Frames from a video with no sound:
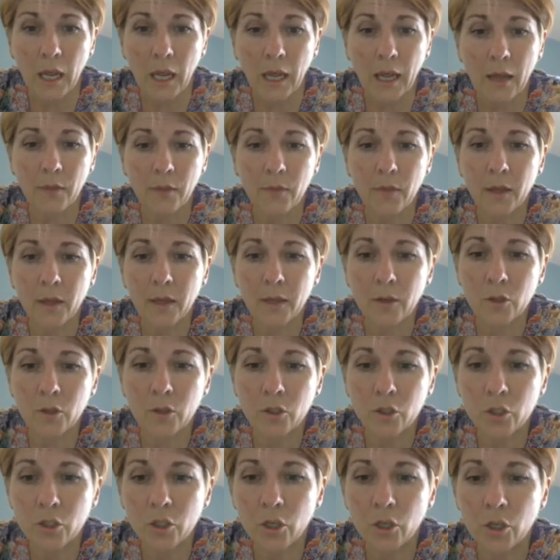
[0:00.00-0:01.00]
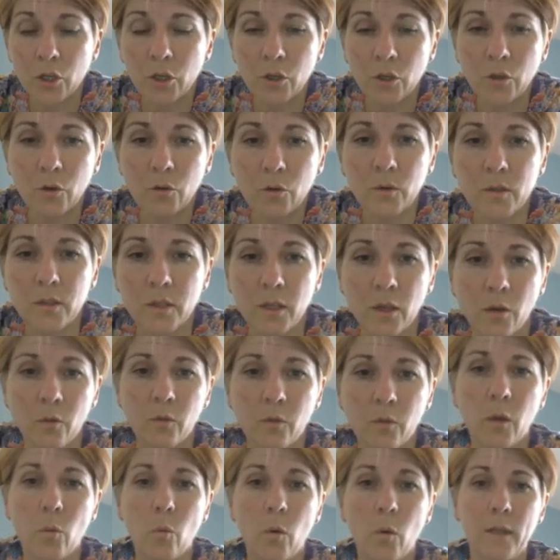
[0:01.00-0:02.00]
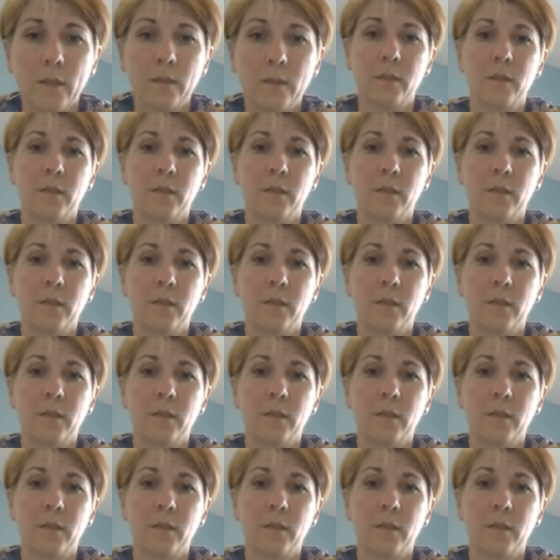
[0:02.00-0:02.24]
and then 2 is the only ones